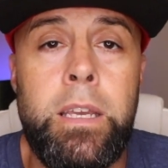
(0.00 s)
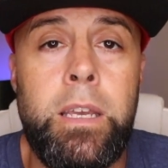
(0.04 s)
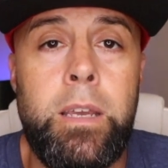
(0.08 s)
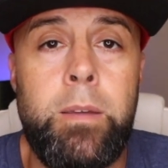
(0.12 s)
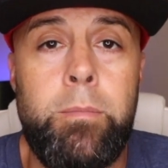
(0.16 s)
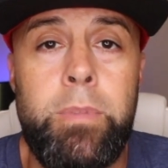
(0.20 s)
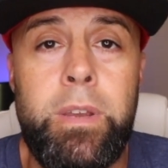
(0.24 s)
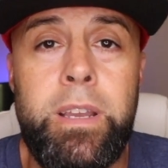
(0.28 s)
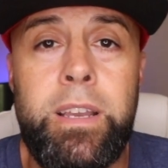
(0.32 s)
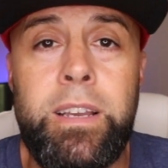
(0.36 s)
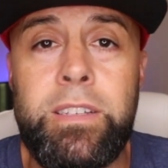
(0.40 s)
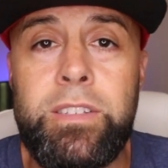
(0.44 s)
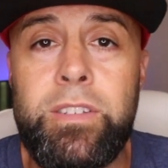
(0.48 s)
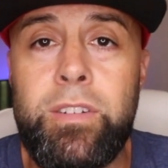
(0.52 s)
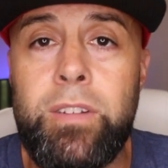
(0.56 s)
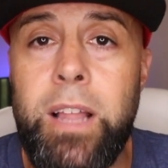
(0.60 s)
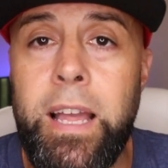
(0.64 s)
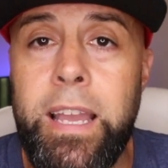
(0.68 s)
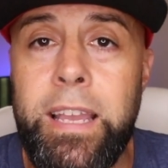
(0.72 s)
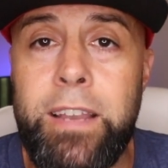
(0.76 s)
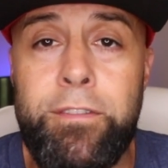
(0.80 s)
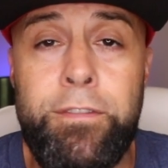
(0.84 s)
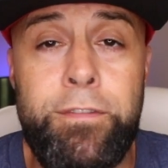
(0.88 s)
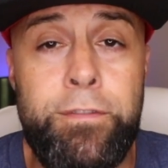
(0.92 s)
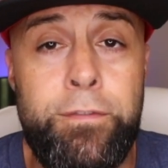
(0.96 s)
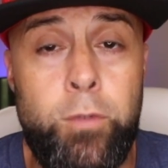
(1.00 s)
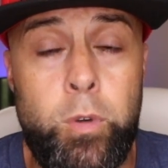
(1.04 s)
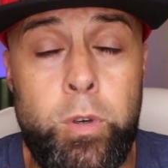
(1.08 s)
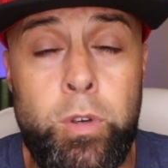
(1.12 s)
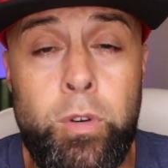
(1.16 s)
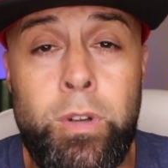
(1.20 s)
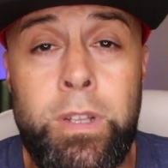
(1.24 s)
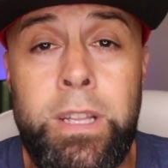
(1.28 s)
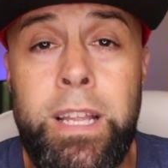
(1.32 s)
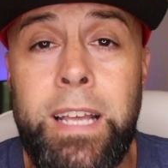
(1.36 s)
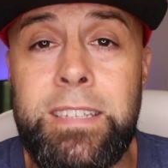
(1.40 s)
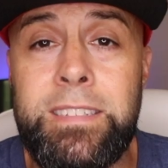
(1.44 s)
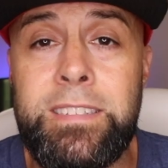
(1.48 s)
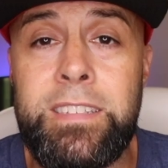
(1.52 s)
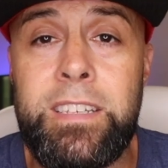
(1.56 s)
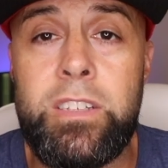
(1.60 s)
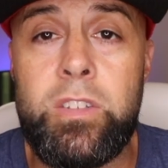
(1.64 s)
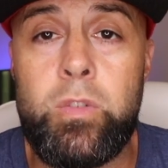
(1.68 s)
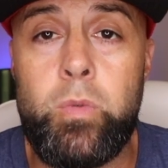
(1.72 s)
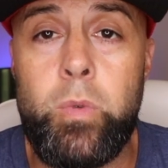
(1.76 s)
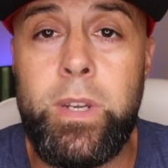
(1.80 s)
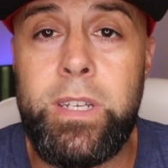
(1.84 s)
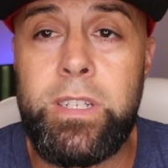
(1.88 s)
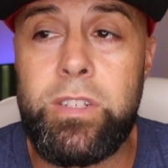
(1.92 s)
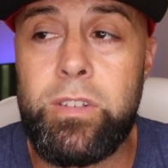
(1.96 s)
Because you're like, well, during that
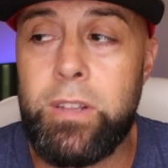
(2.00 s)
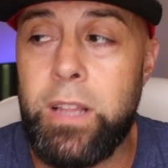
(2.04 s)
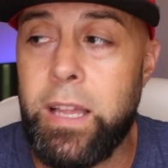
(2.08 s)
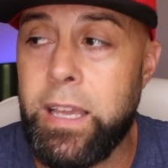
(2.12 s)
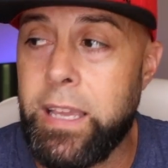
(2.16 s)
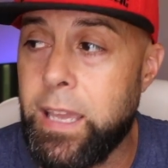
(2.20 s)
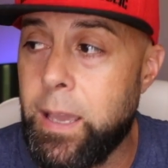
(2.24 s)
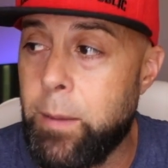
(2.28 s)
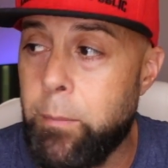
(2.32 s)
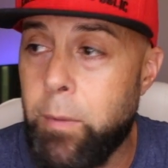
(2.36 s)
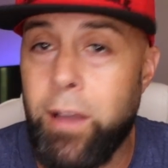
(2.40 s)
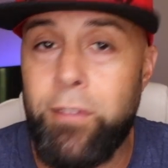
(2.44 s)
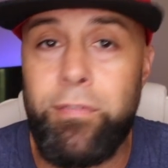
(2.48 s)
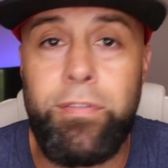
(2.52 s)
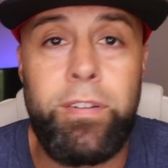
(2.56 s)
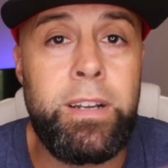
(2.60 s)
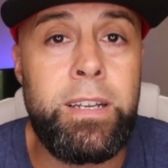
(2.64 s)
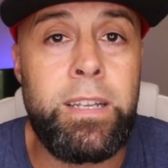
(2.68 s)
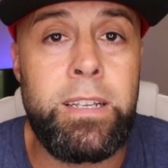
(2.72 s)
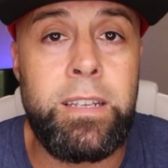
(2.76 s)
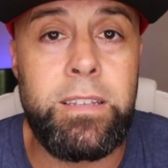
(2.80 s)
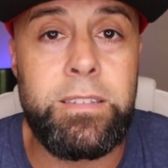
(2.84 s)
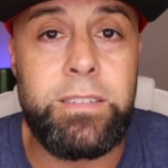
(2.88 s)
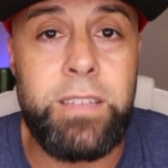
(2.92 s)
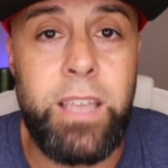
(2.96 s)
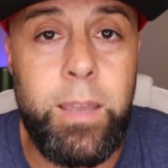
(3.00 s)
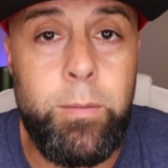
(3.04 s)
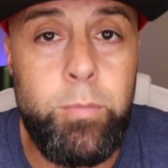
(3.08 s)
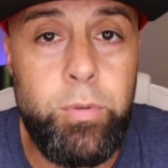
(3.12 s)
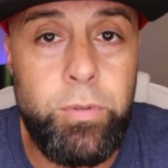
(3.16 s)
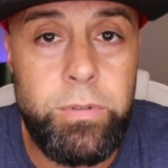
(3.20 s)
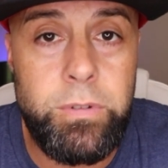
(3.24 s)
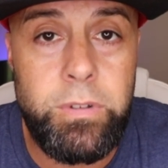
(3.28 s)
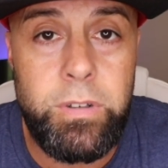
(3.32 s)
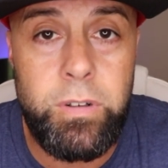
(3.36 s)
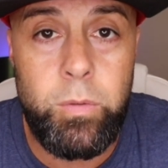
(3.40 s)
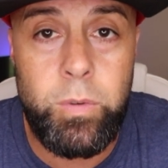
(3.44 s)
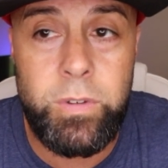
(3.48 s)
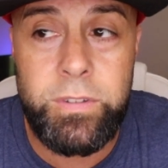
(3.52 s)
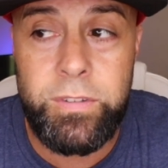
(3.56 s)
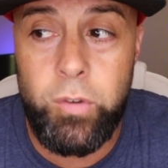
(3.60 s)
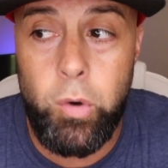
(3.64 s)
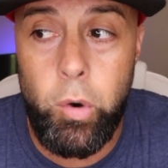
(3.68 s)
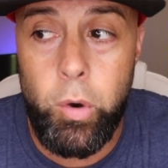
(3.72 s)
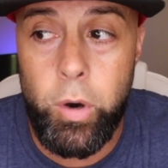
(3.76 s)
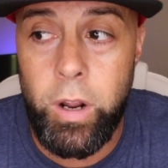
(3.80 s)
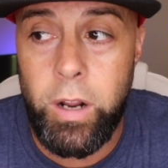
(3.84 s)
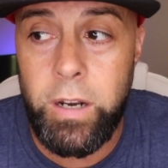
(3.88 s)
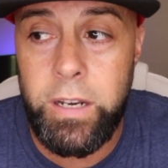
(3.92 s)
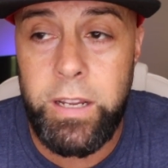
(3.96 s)
6 weeks, you're like, am I fucking disabled? What's
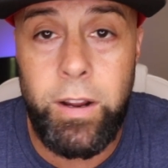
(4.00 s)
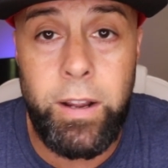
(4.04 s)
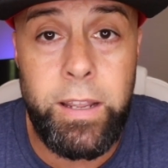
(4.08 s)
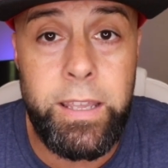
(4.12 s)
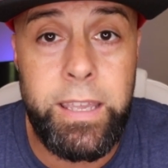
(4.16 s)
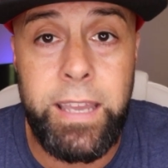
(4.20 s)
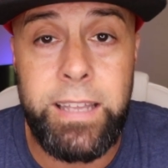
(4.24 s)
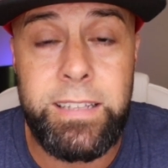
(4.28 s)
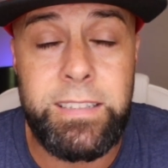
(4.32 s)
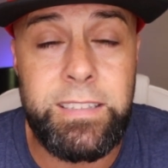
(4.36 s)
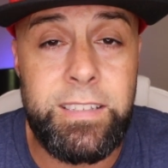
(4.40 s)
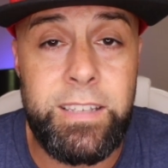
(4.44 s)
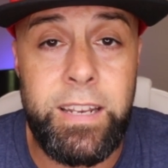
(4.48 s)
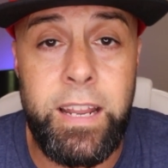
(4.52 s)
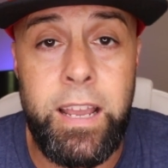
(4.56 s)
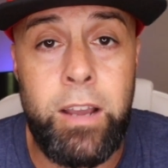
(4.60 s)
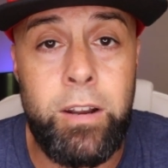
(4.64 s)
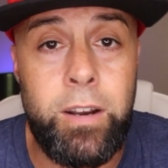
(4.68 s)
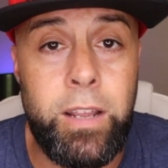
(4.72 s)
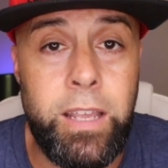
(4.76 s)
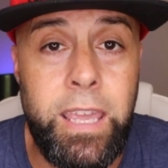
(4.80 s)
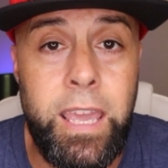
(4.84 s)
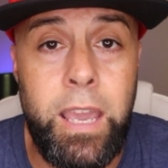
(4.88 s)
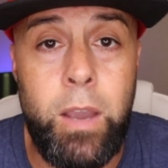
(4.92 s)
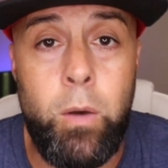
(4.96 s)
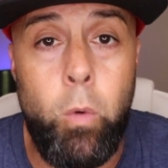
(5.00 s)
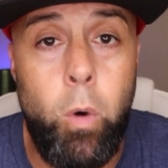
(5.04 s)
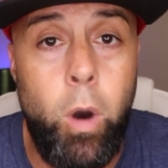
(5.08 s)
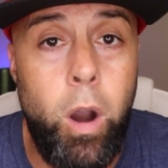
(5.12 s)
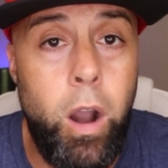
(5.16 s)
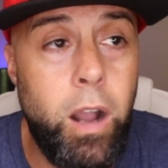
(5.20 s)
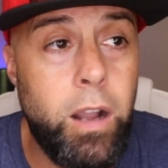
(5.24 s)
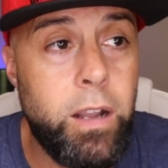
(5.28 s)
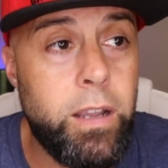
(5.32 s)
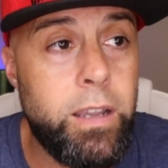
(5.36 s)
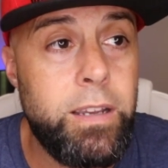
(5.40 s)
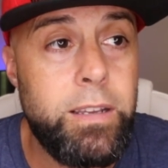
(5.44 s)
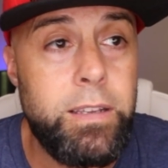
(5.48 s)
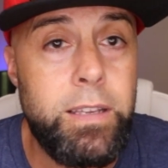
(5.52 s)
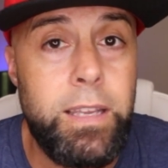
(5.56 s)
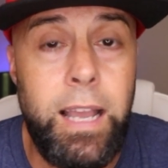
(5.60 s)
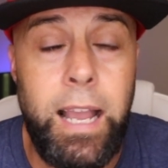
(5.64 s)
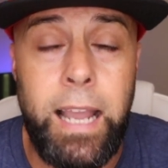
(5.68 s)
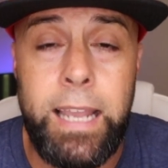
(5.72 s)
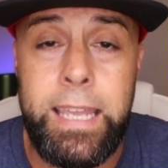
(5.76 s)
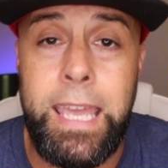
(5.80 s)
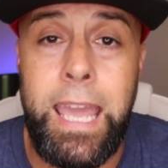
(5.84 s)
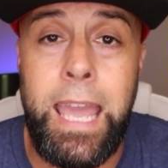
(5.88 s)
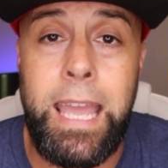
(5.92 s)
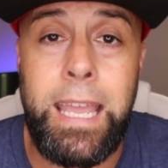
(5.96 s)
going on here? I can't sit down, I can't walk,
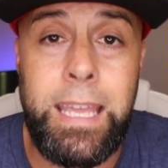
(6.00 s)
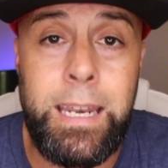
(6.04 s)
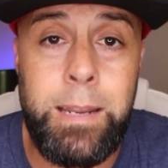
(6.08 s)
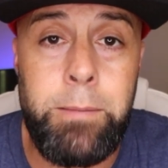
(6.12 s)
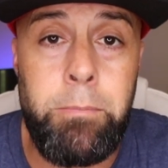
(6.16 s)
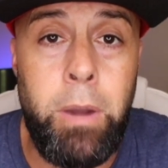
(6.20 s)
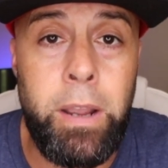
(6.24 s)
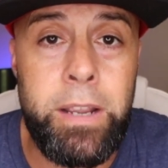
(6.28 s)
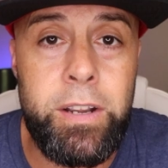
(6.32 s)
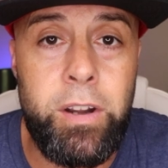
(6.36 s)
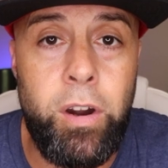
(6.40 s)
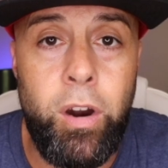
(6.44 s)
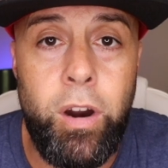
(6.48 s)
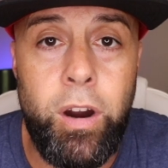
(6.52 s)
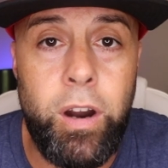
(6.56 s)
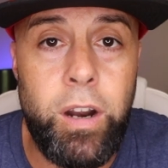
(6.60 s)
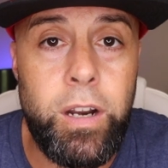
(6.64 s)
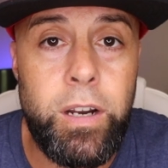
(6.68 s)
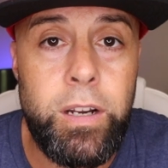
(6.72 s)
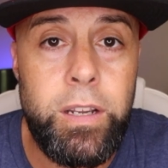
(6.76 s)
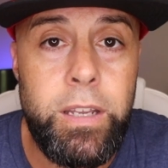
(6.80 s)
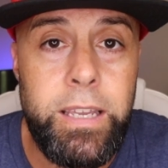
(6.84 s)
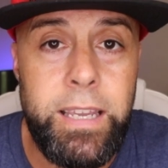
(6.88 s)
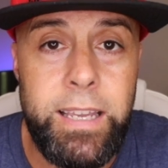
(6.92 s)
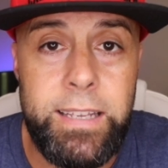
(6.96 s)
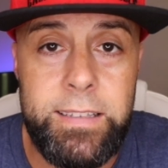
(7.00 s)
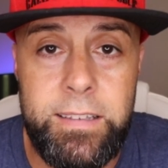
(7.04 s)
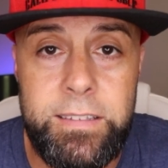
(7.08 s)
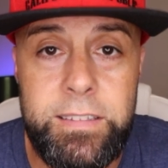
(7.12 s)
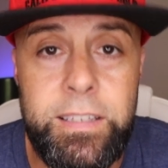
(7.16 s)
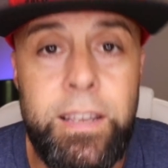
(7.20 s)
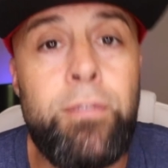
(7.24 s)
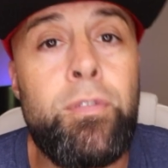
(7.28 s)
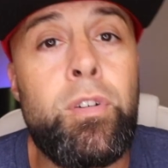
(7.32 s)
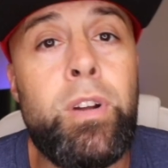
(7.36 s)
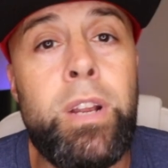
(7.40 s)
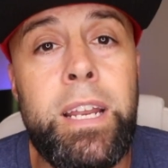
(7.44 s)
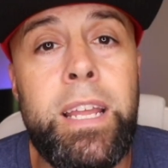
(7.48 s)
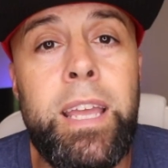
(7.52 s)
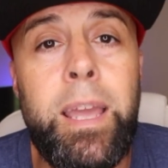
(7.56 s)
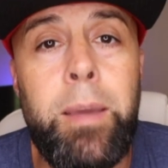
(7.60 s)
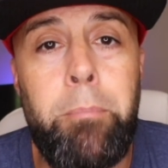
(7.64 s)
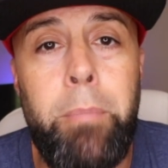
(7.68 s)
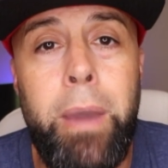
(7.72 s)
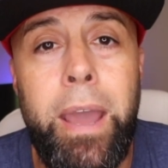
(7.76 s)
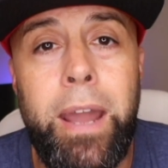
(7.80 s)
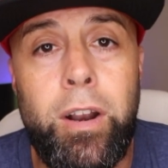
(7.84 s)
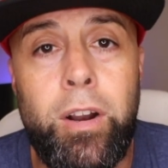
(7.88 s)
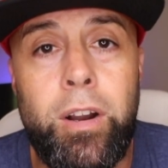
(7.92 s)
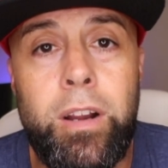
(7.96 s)
I can't get in my car. Is this ever gonna get
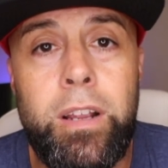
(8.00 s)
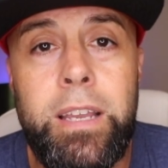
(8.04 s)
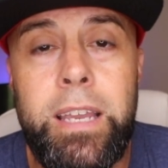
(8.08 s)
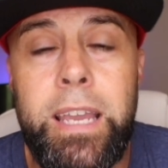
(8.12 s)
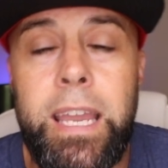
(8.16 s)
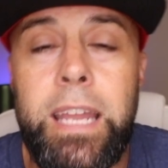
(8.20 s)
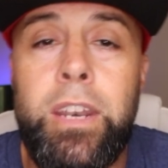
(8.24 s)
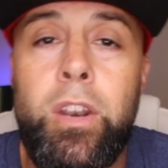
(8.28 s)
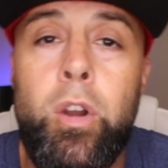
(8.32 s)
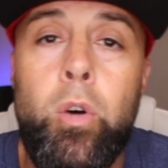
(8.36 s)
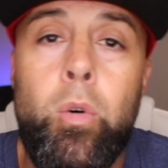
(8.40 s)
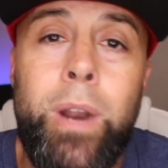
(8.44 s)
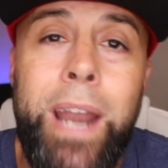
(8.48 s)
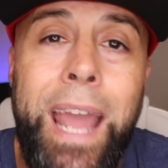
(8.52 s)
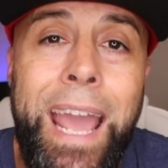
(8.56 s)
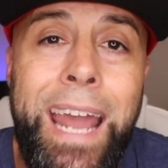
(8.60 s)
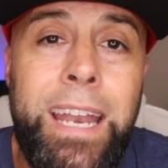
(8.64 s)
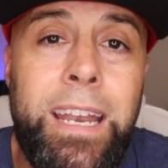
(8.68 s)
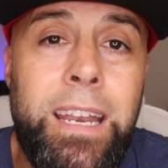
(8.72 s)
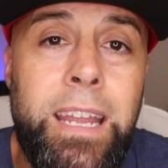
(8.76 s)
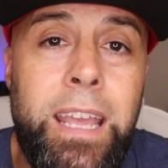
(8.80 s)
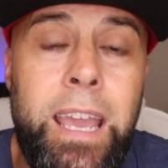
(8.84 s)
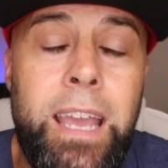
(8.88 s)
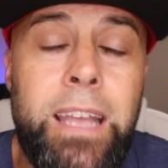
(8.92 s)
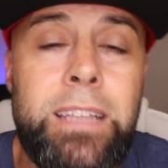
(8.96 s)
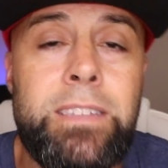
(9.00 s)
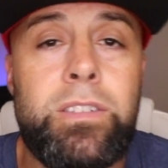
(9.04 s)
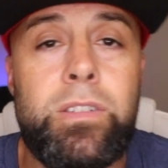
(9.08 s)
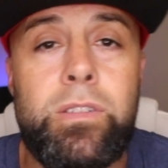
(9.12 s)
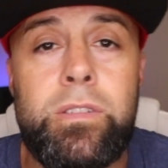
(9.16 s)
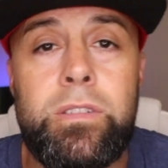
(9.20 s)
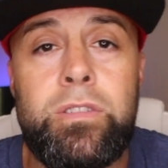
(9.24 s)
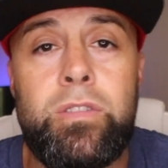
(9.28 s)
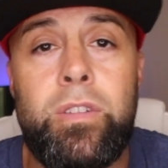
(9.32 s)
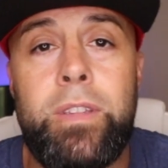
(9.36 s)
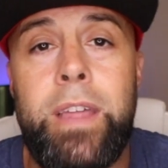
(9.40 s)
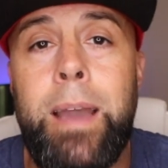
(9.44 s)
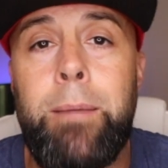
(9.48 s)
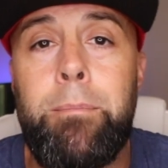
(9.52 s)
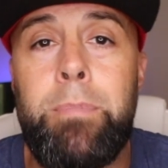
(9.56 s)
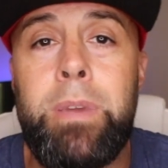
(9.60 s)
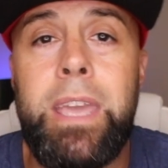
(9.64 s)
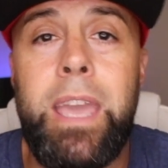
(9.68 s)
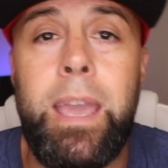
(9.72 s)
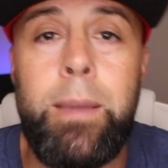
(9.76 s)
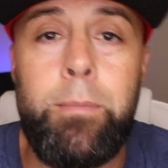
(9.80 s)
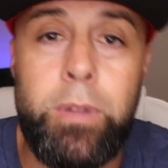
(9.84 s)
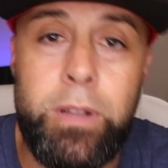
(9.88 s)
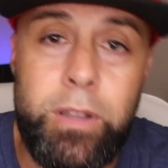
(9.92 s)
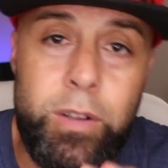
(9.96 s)
better? And no one had any answers, so that
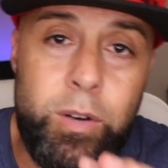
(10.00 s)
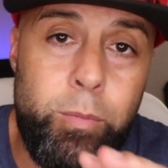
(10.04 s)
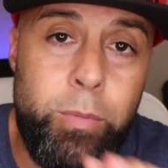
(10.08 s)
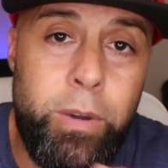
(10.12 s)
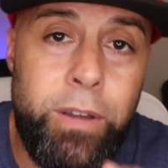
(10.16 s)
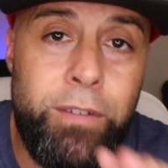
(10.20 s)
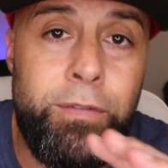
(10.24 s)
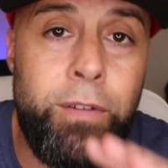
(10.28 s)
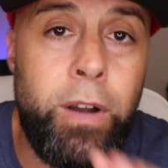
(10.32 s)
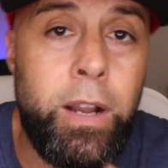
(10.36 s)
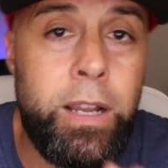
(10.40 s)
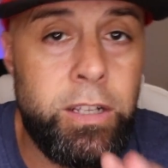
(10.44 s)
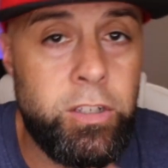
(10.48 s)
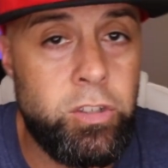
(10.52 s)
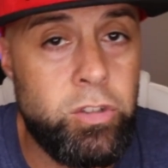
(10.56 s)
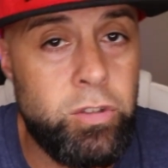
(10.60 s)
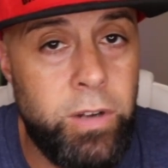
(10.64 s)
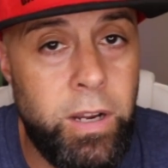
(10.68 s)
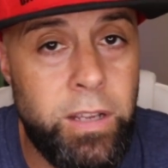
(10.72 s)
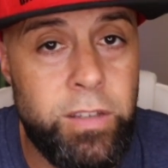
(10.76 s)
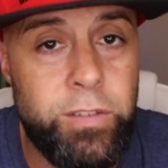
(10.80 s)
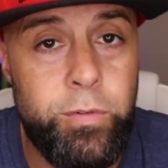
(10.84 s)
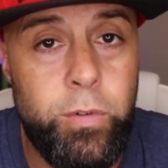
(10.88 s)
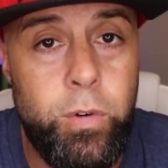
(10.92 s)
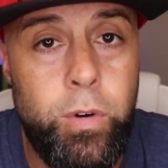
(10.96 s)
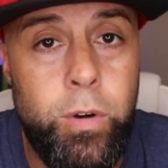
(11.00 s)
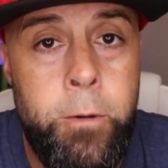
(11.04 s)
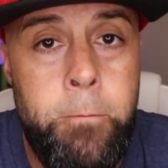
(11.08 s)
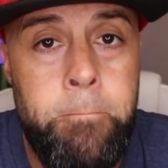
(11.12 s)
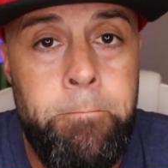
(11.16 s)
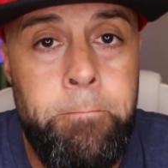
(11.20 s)
became a little bit fucking stressful.